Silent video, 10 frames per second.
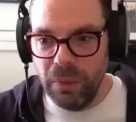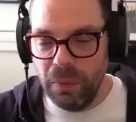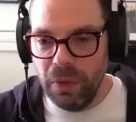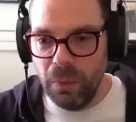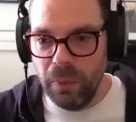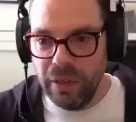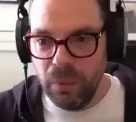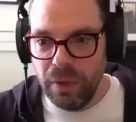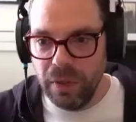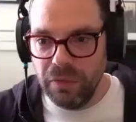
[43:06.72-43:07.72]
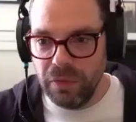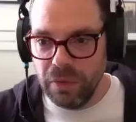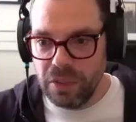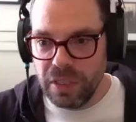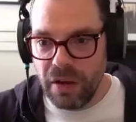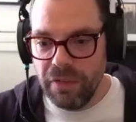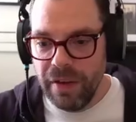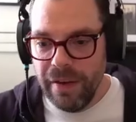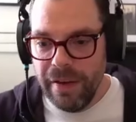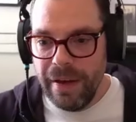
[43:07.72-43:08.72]
and the weird and wonderful stuff.
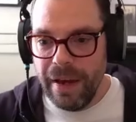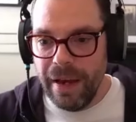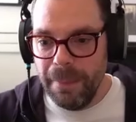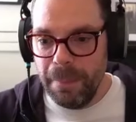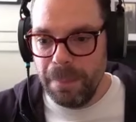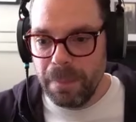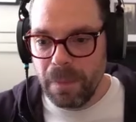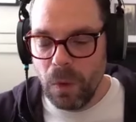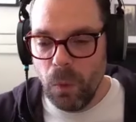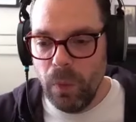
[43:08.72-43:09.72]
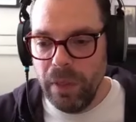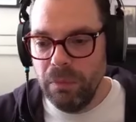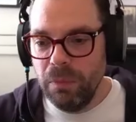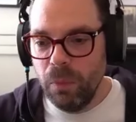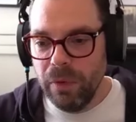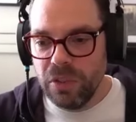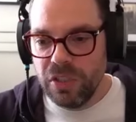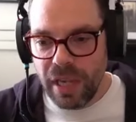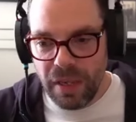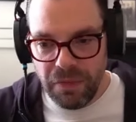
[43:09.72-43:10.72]
Um, we will
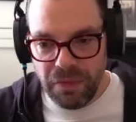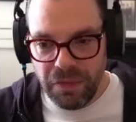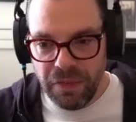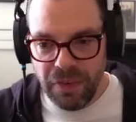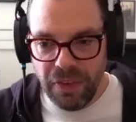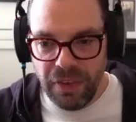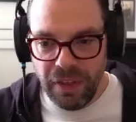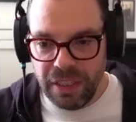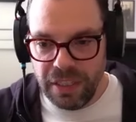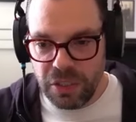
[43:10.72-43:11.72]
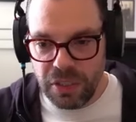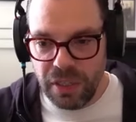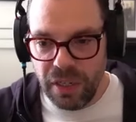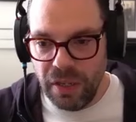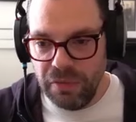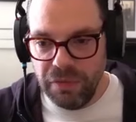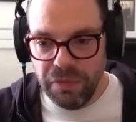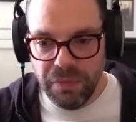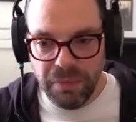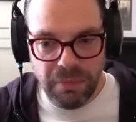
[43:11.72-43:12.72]
save the addition
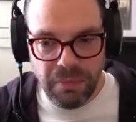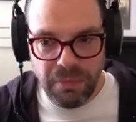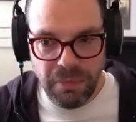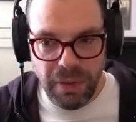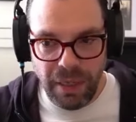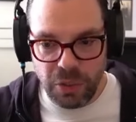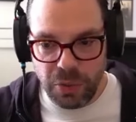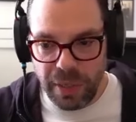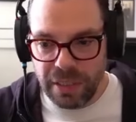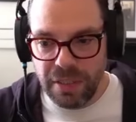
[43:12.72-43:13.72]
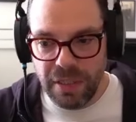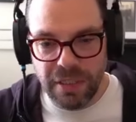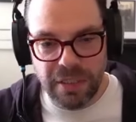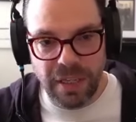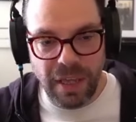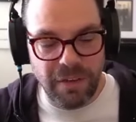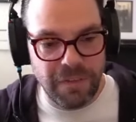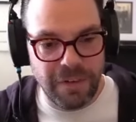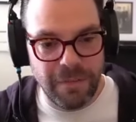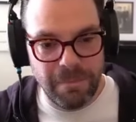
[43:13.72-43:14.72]
of H two X and things like that
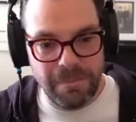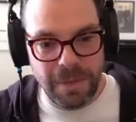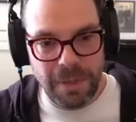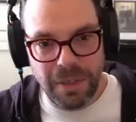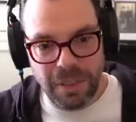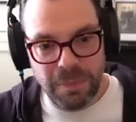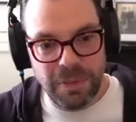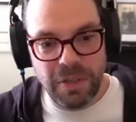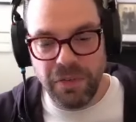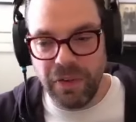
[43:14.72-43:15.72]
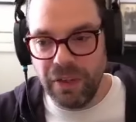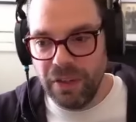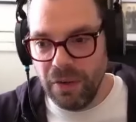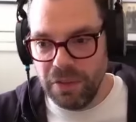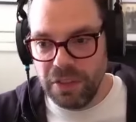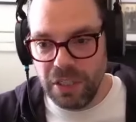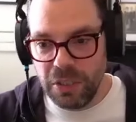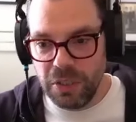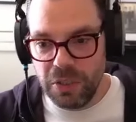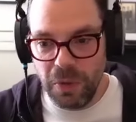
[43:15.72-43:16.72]
for a specific
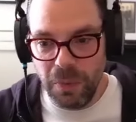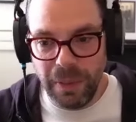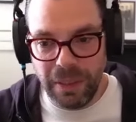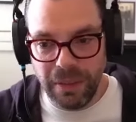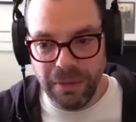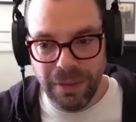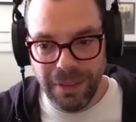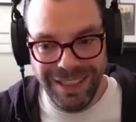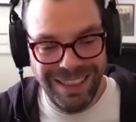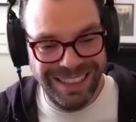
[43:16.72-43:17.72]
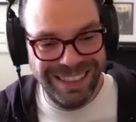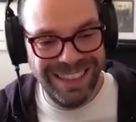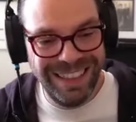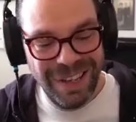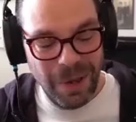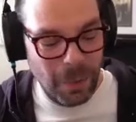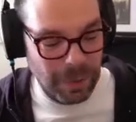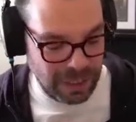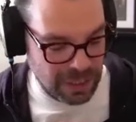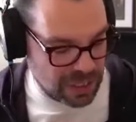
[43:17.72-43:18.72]
conversation, so that we can we
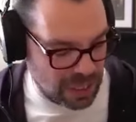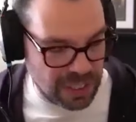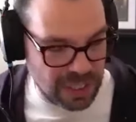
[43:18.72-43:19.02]
can discuss